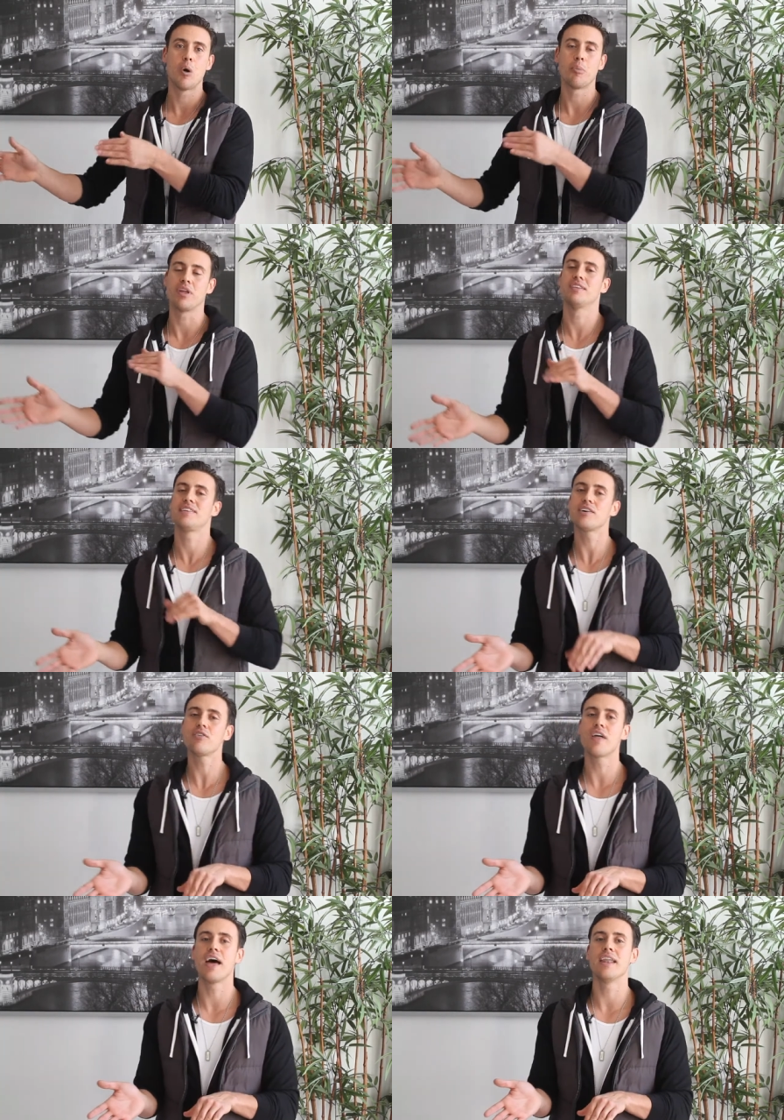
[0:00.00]
But until
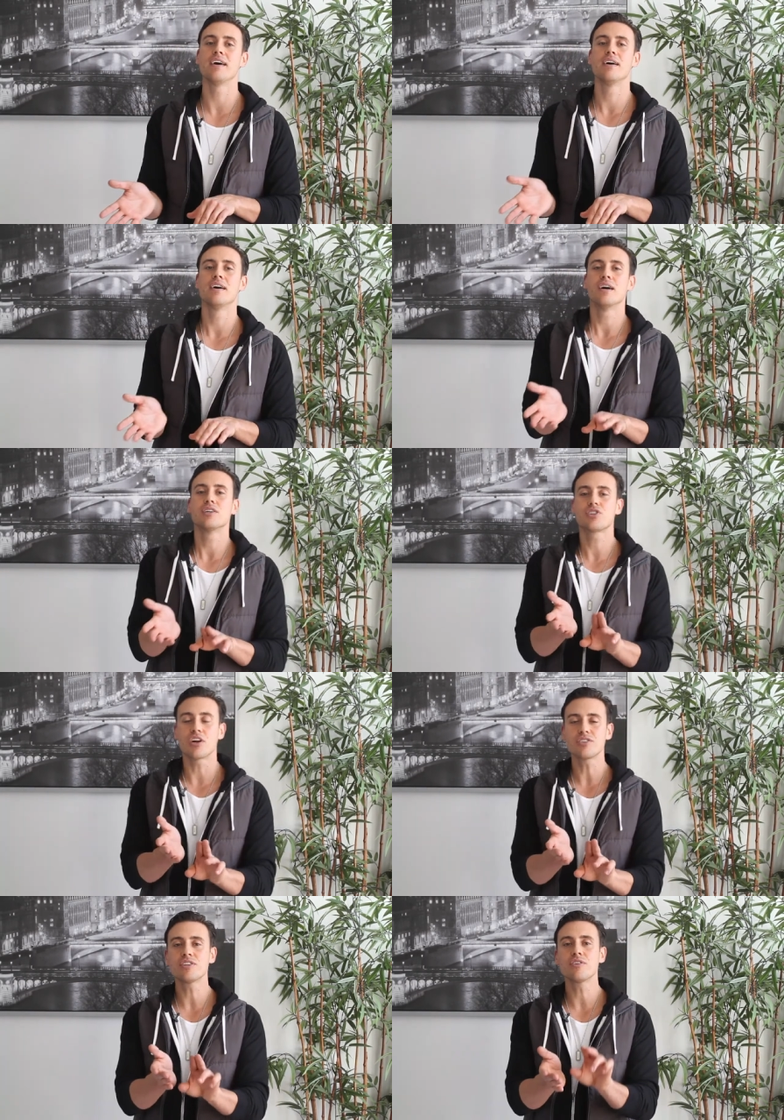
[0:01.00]
then,
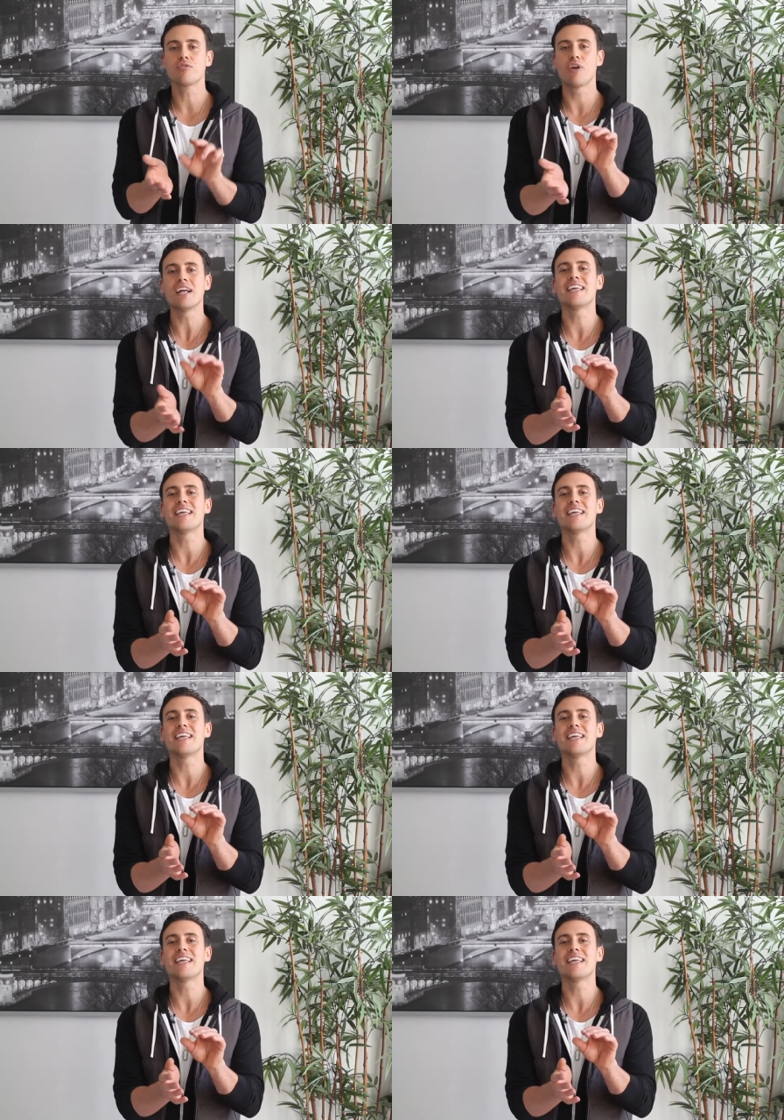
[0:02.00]
start to write